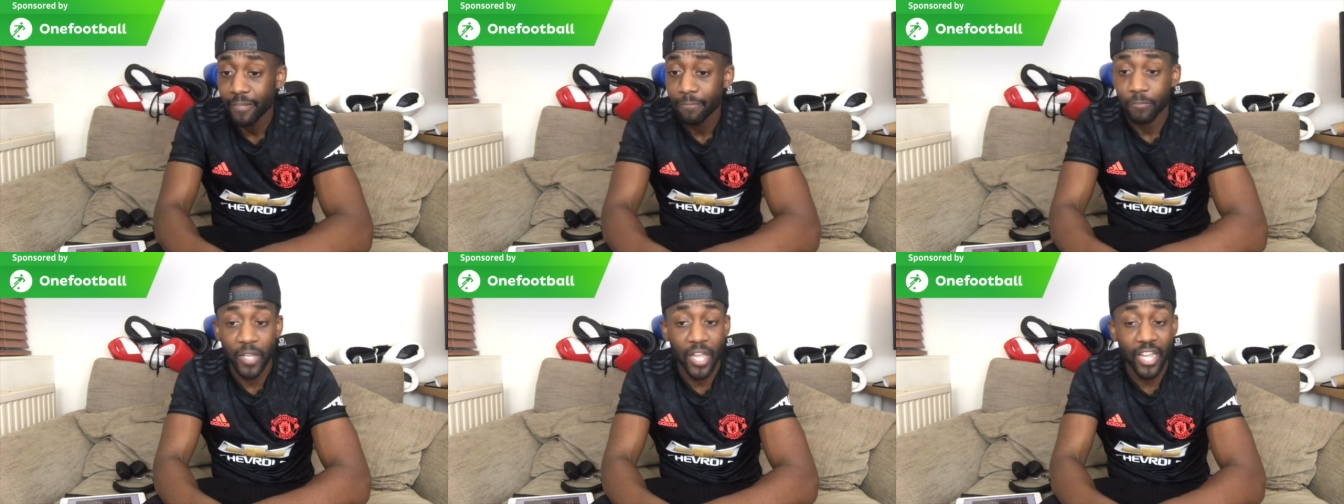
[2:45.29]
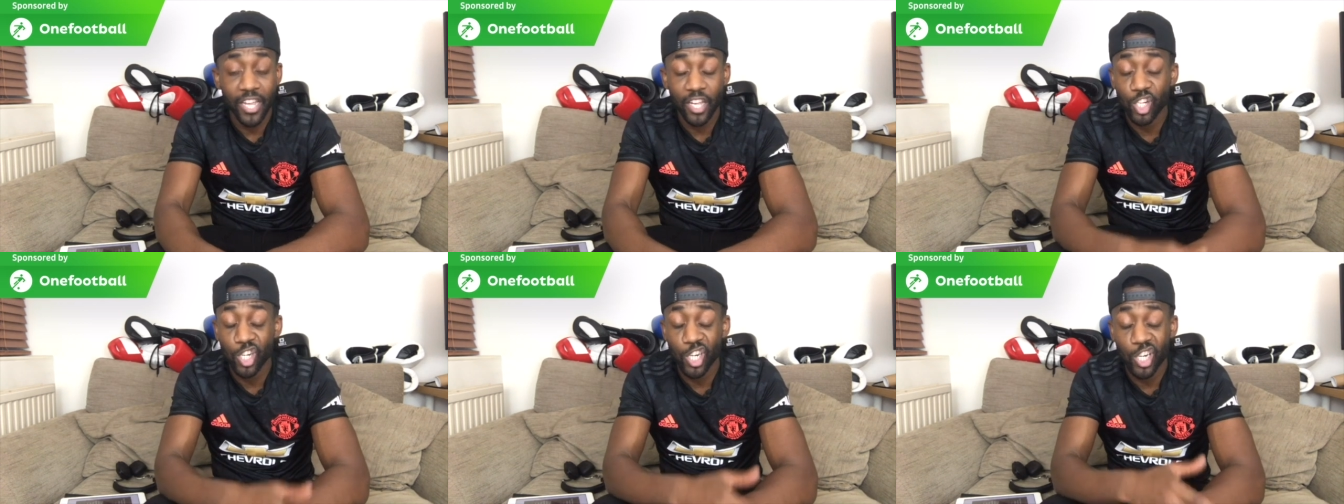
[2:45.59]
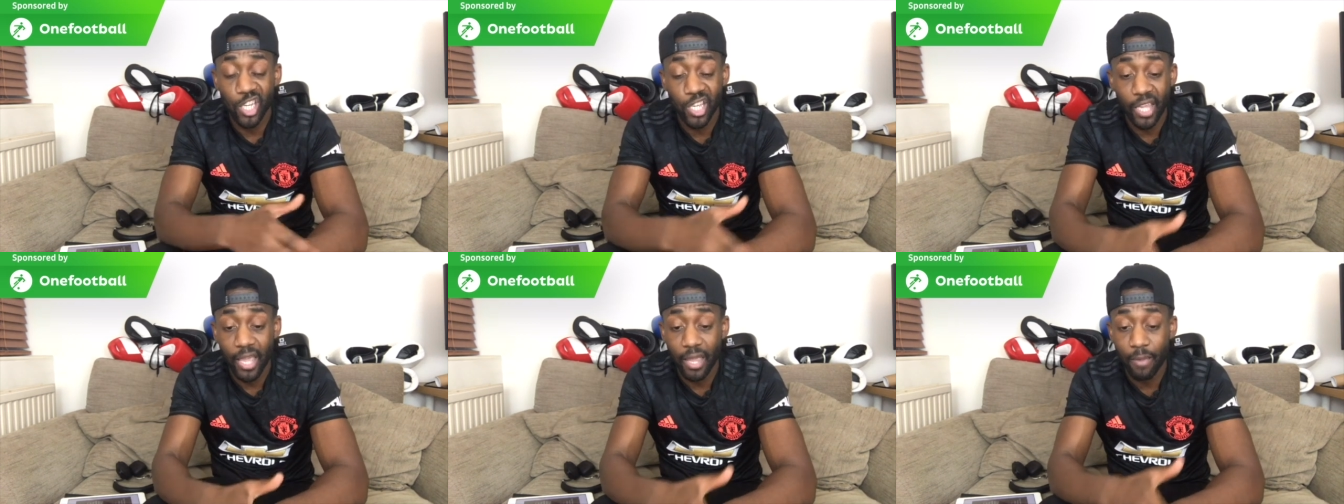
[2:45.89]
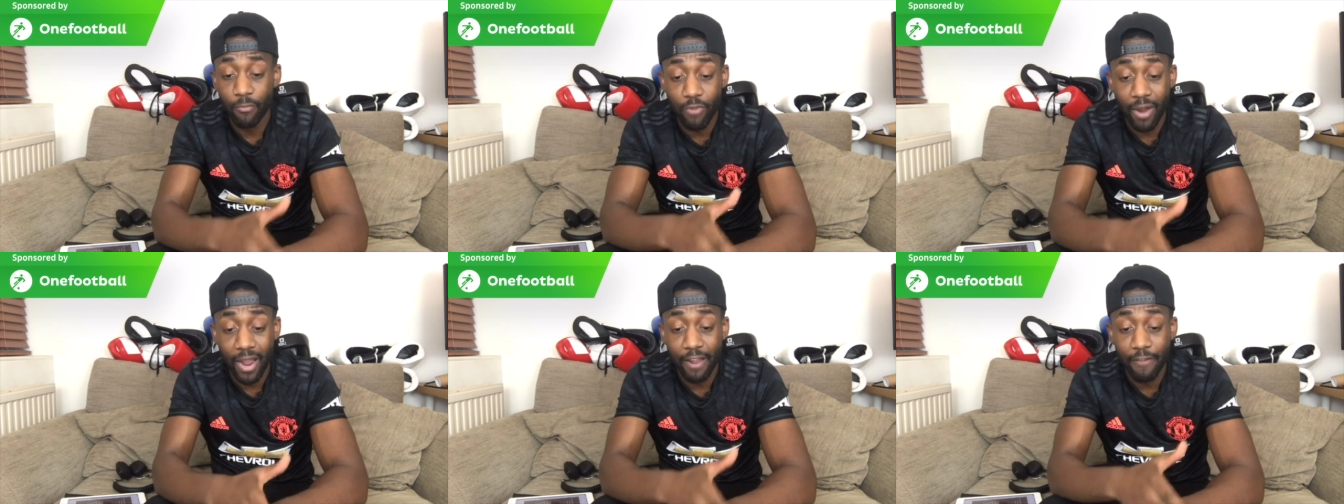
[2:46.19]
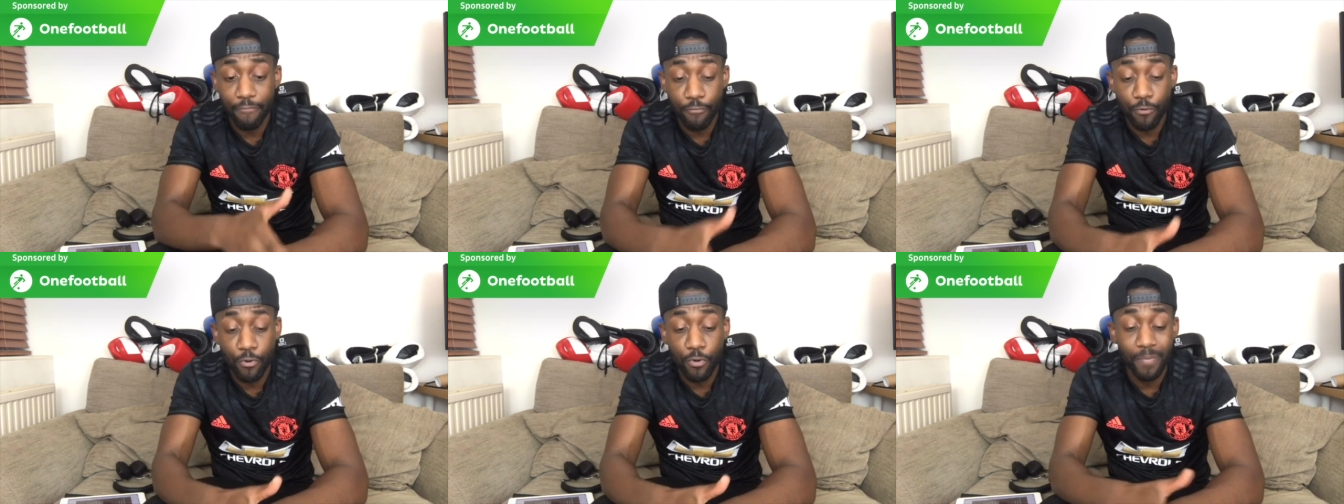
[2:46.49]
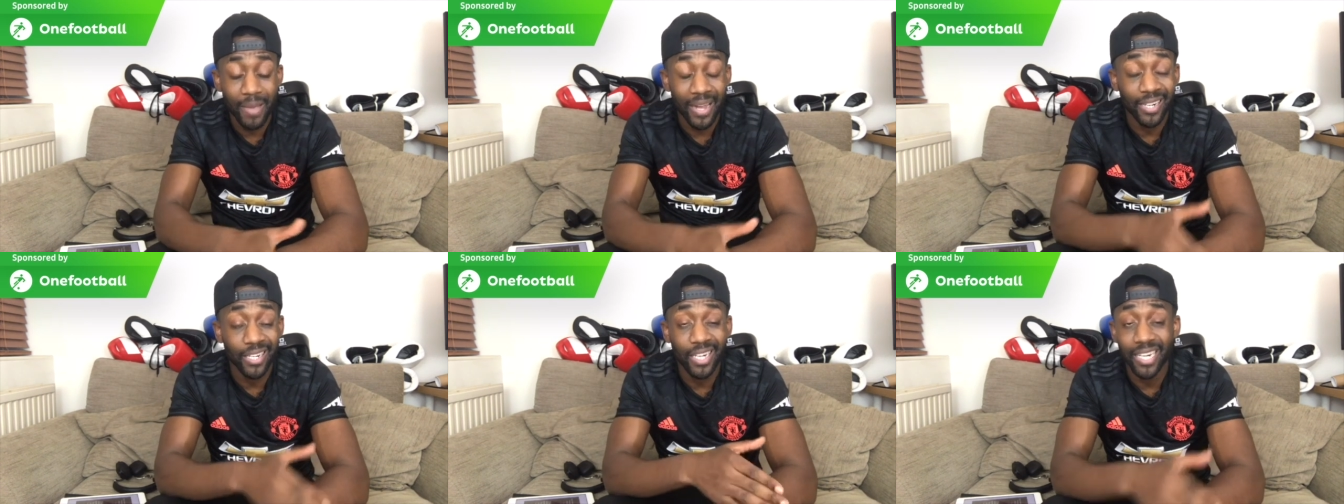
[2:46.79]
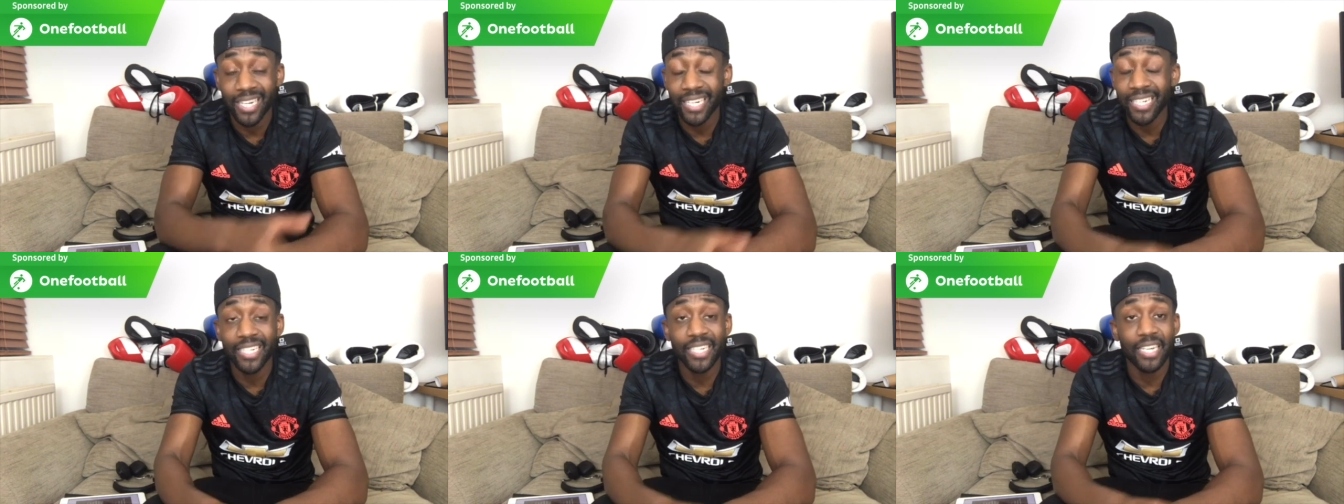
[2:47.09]
De Gea should have came right through, man,
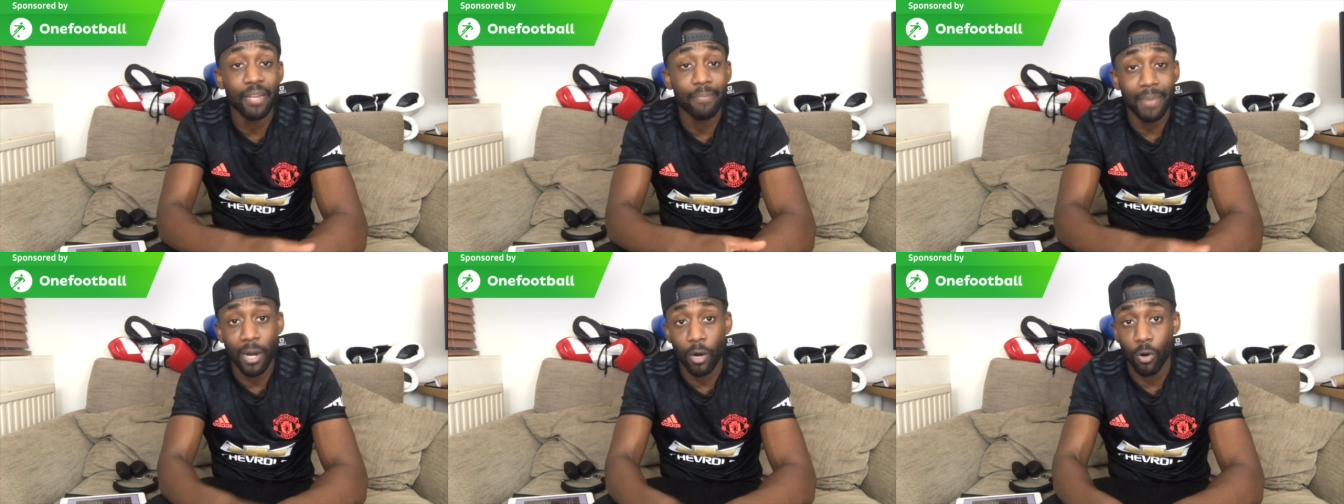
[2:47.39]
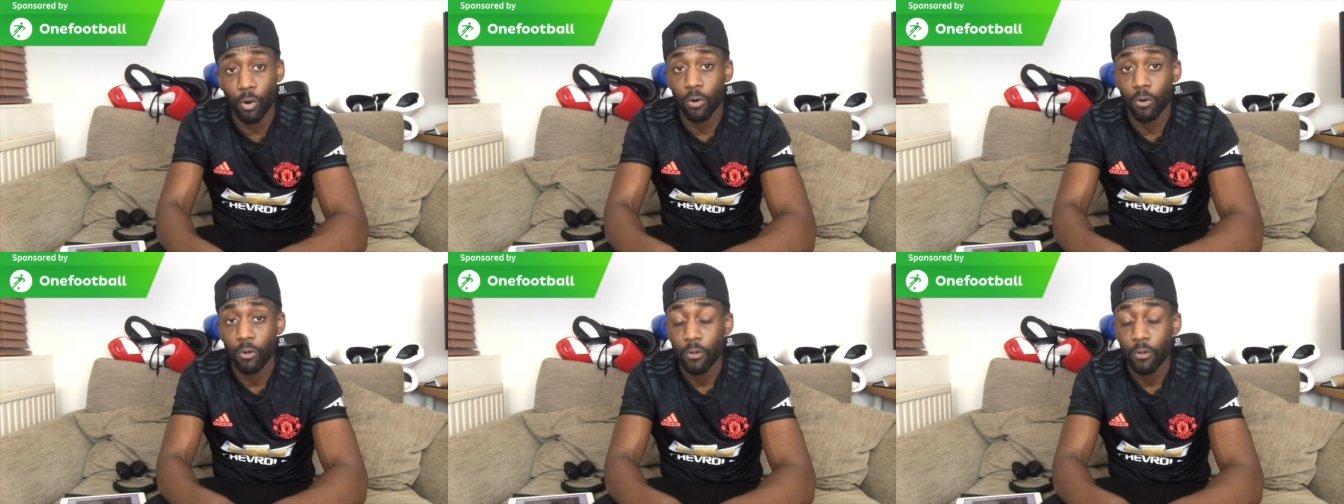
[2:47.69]
cleaned him out.